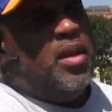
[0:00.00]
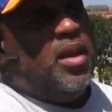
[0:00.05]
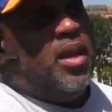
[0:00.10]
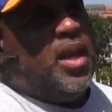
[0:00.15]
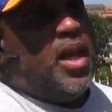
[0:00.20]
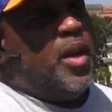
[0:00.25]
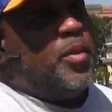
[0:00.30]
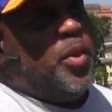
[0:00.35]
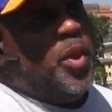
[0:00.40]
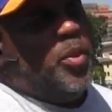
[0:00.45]
A
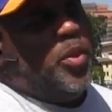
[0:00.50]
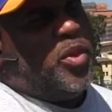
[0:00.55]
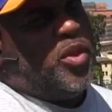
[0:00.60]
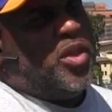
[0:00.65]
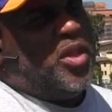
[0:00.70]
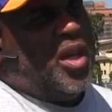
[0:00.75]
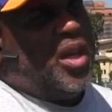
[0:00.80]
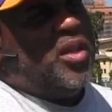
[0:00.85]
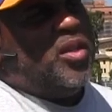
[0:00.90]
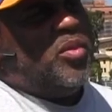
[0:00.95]
lot of people
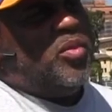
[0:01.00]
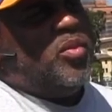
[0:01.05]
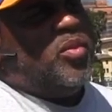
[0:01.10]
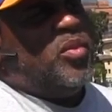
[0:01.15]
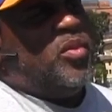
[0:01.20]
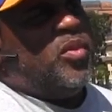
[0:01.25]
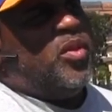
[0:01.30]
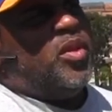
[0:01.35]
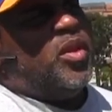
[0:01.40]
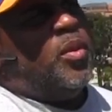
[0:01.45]
judge them.
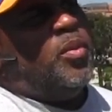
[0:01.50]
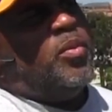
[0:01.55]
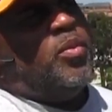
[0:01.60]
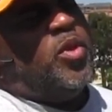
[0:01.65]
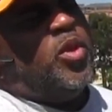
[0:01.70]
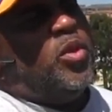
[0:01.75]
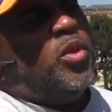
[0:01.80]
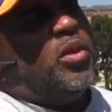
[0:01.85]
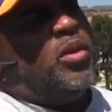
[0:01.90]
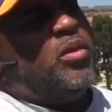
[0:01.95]
Some
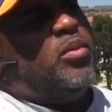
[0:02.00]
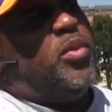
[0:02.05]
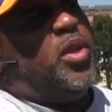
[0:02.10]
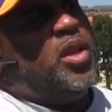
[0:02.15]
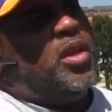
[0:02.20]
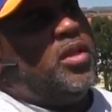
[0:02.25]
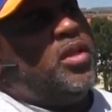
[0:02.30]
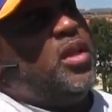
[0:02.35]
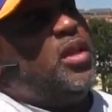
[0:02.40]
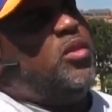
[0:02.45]
do it
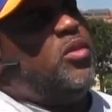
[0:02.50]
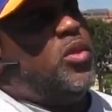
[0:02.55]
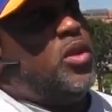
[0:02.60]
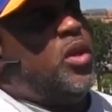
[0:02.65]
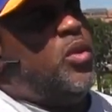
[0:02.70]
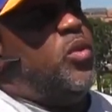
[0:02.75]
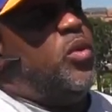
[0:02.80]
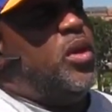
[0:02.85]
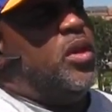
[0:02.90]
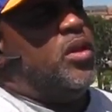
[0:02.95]
because that's what
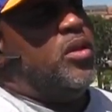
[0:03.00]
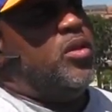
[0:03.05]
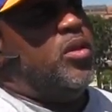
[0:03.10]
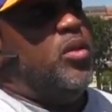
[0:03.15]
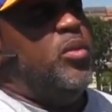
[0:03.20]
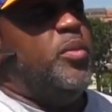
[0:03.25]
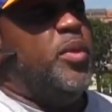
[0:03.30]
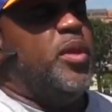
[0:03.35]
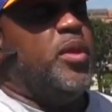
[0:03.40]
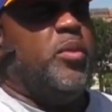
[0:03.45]
they want to
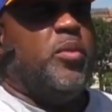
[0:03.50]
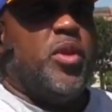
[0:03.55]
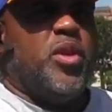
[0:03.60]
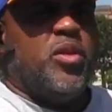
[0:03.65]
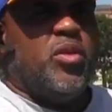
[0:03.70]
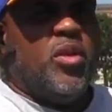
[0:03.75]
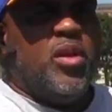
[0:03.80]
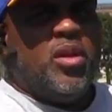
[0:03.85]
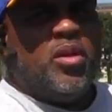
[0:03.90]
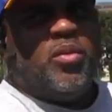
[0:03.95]
do, but the
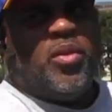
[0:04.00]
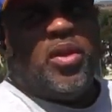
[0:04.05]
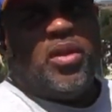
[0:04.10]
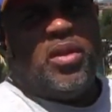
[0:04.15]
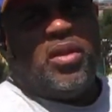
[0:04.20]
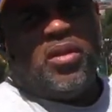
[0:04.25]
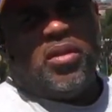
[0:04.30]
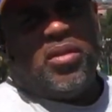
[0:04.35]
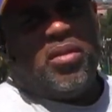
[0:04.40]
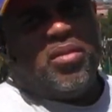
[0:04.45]
majority of them are
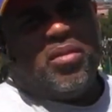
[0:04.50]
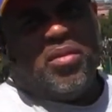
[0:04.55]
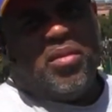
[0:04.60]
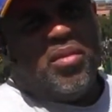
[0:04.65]
just